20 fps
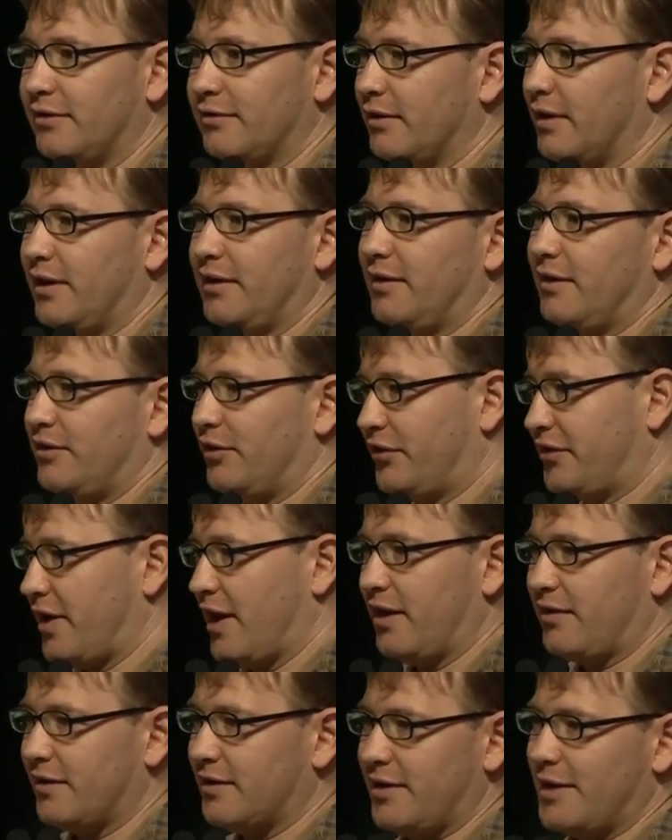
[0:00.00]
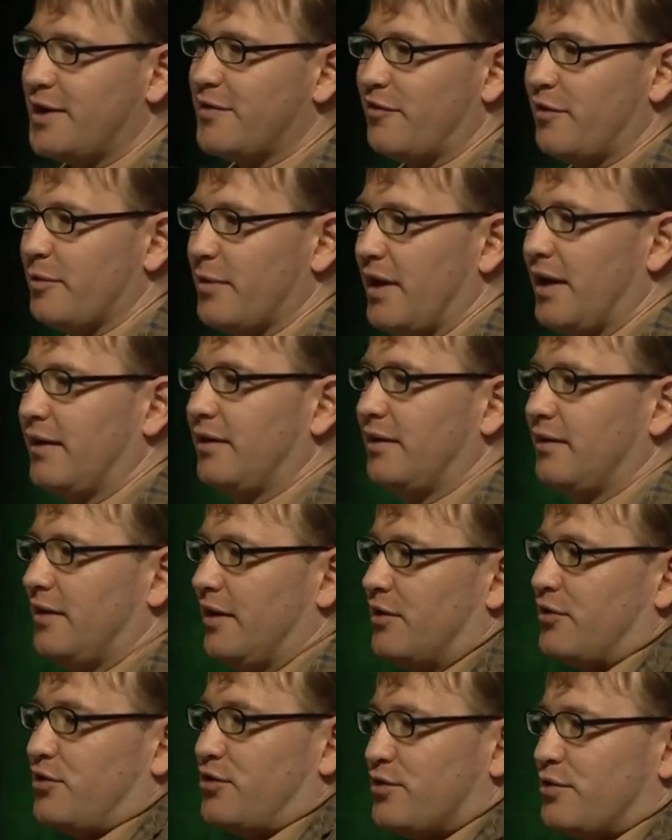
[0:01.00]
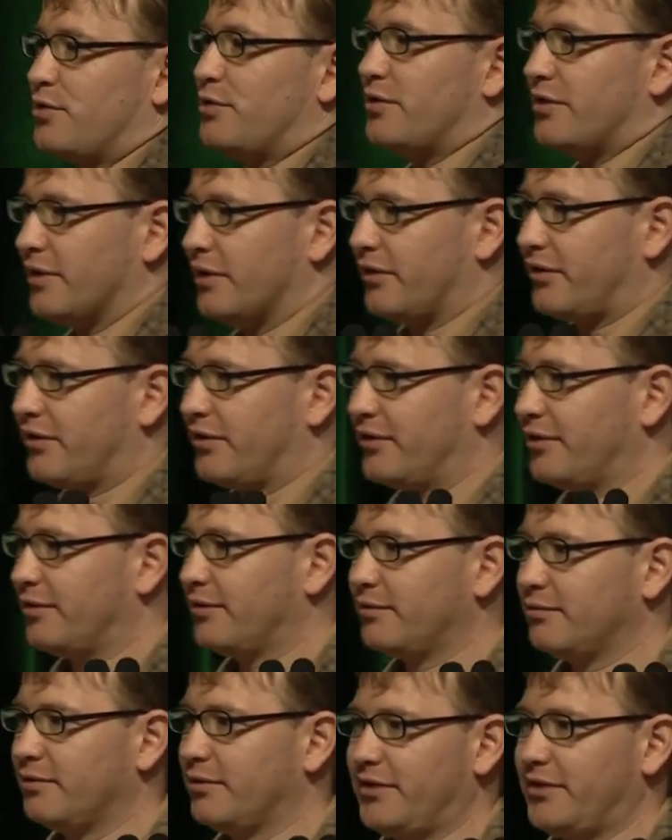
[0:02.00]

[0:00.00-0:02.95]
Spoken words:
right, and just take the data from that and do this